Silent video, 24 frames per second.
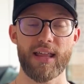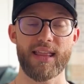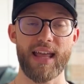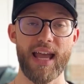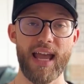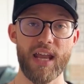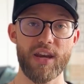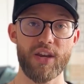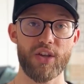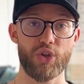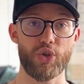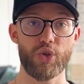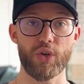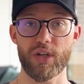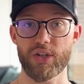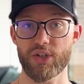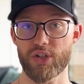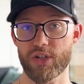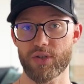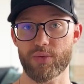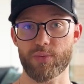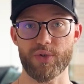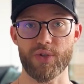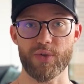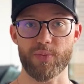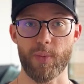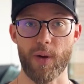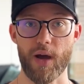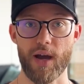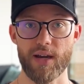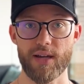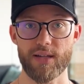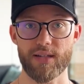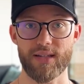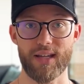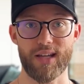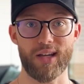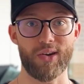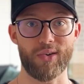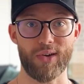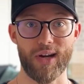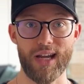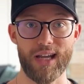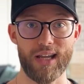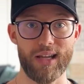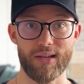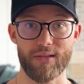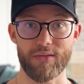Then you can just respond and say,
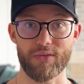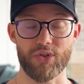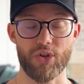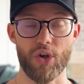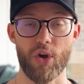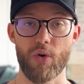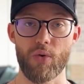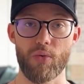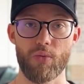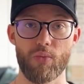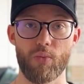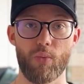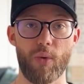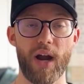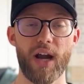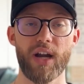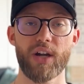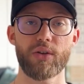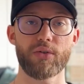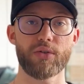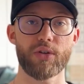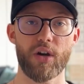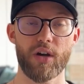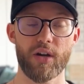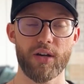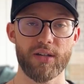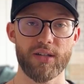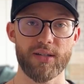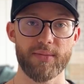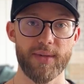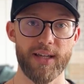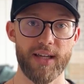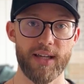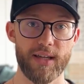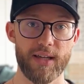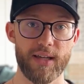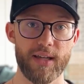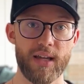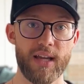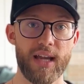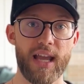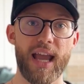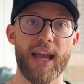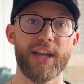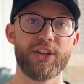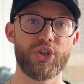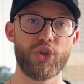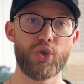great, so why are you talking to me?
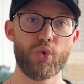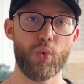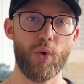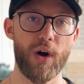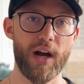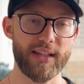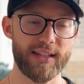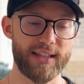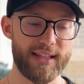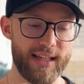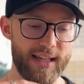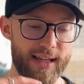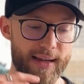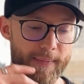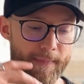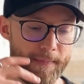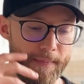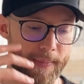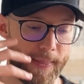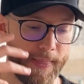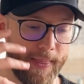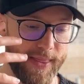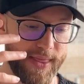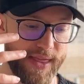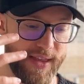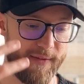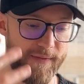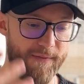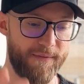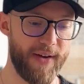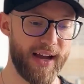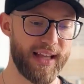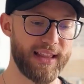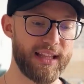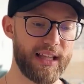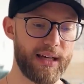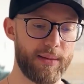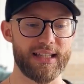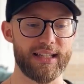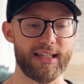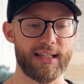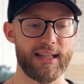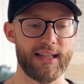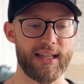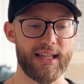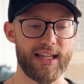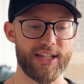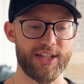And you want to develop
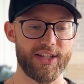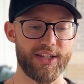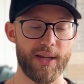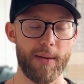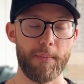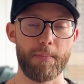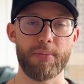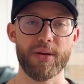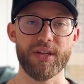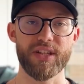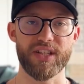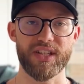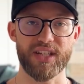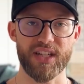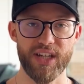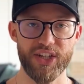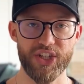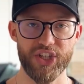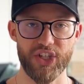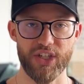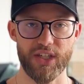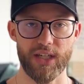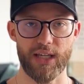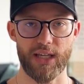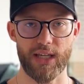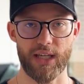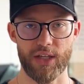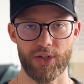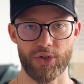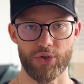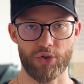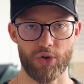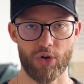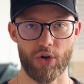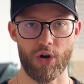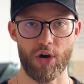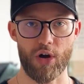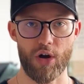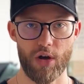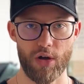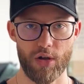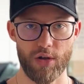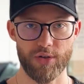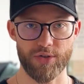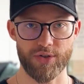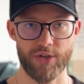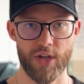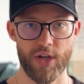this positioning in your
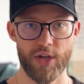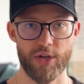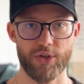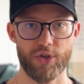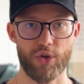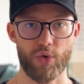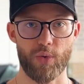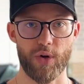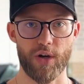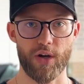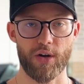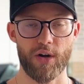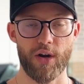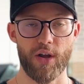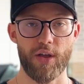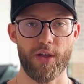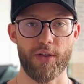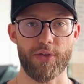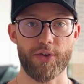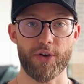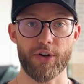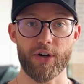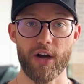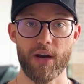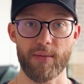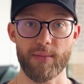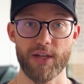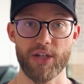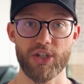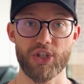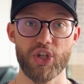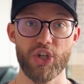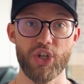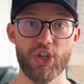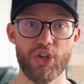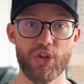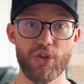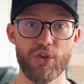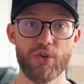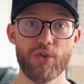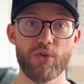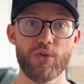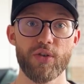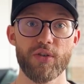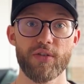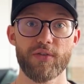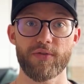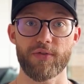calls to where they're coming to
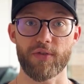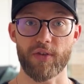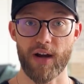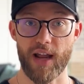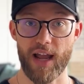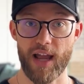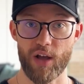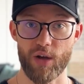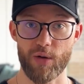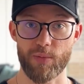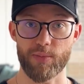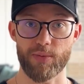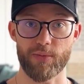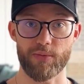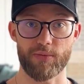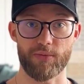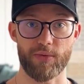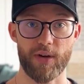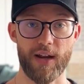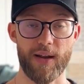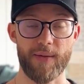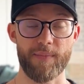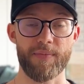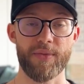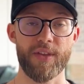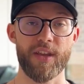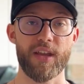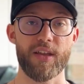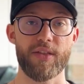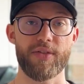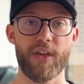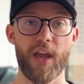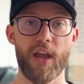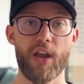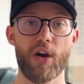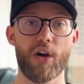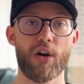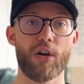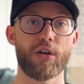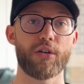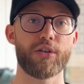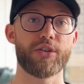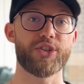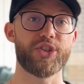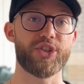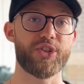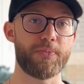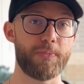you for help. Right? They are
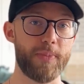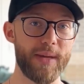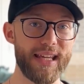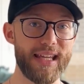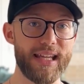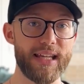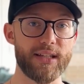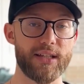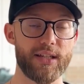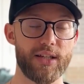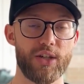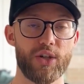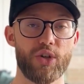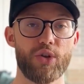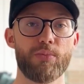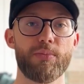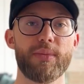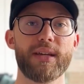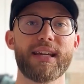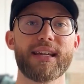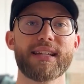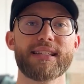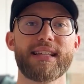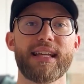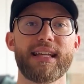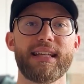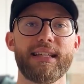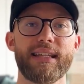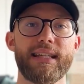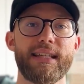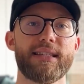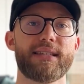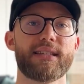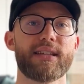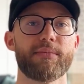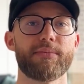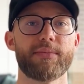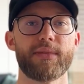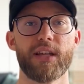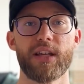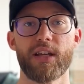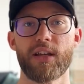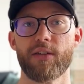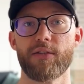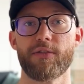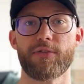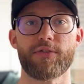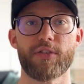speaking to you because they need
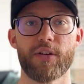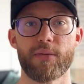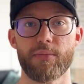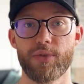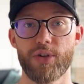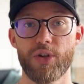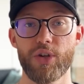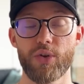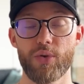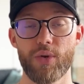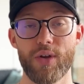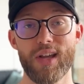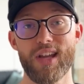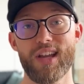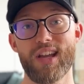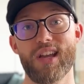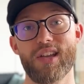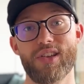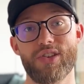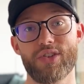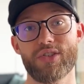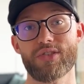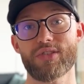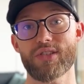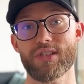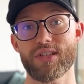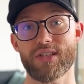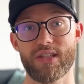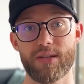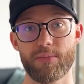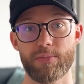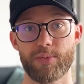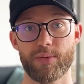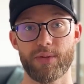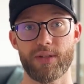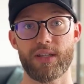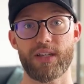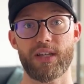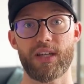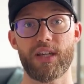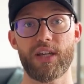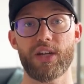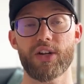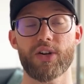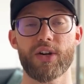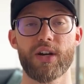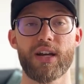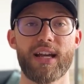something from you. And you're just simply
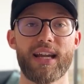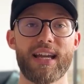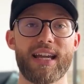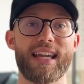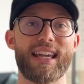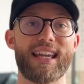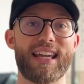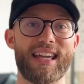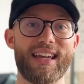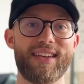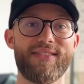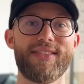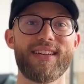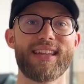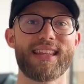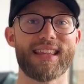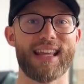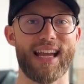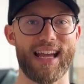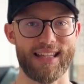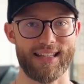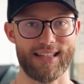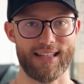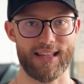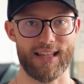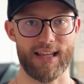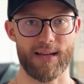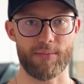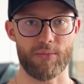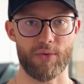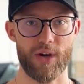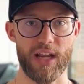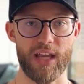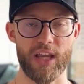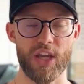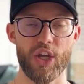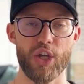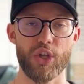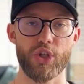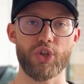here giving that to them, right?